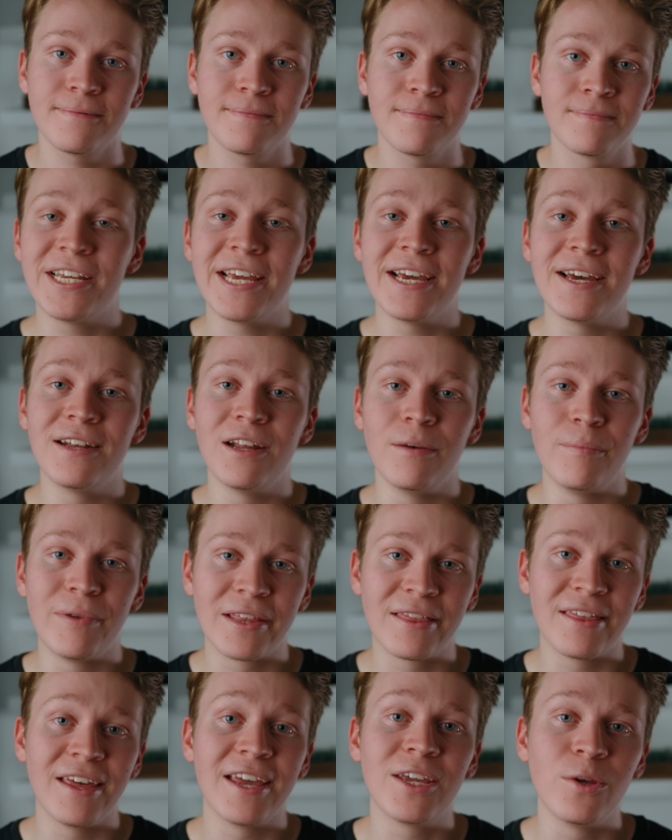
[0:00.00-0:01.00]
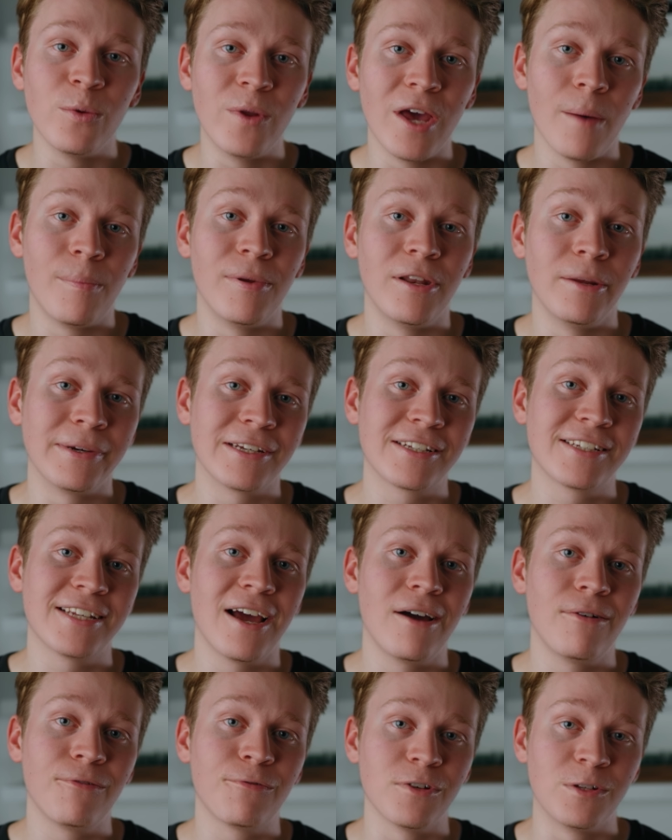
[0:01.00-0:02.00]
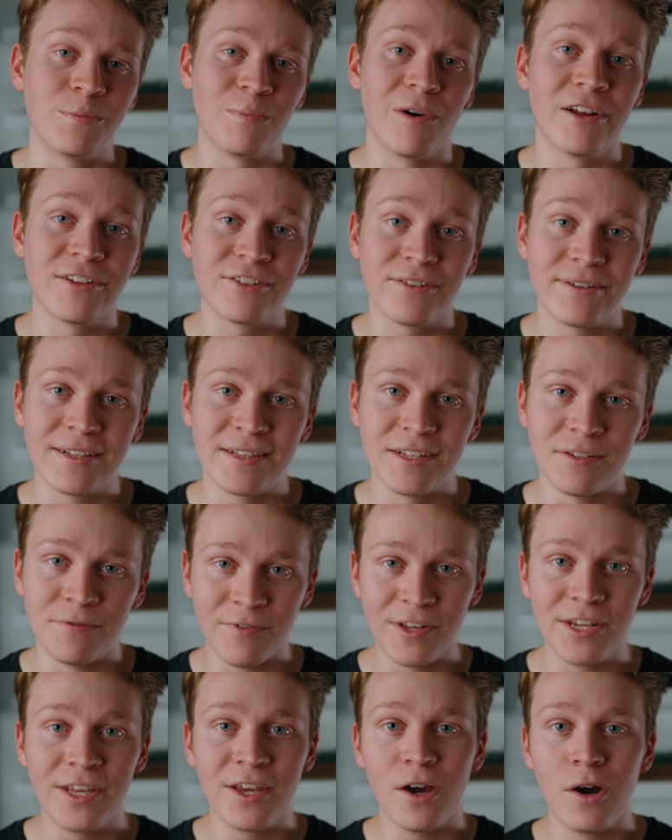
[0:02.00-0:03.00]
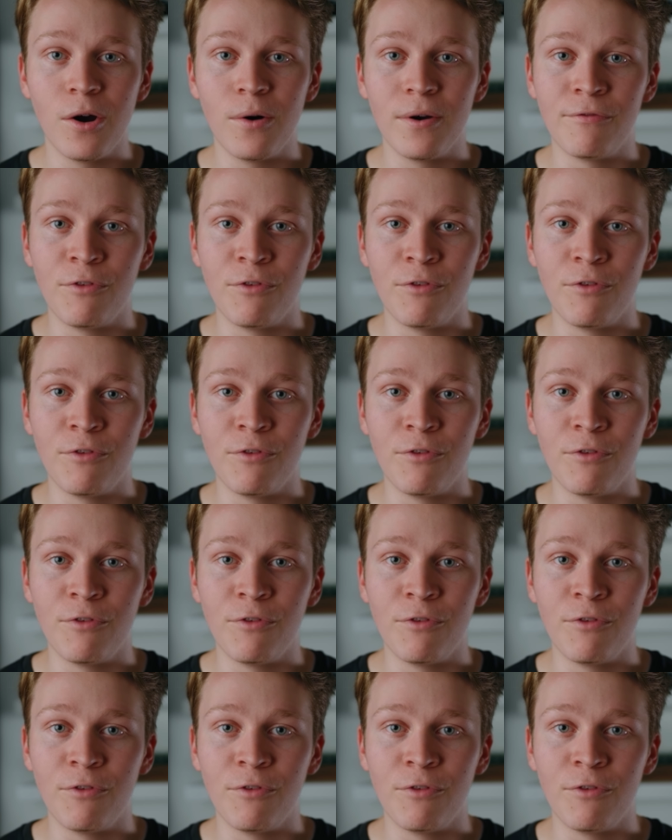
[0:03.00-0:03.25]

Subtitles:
Once again, a big thank you to Epidemic Sound for sponsoring this video.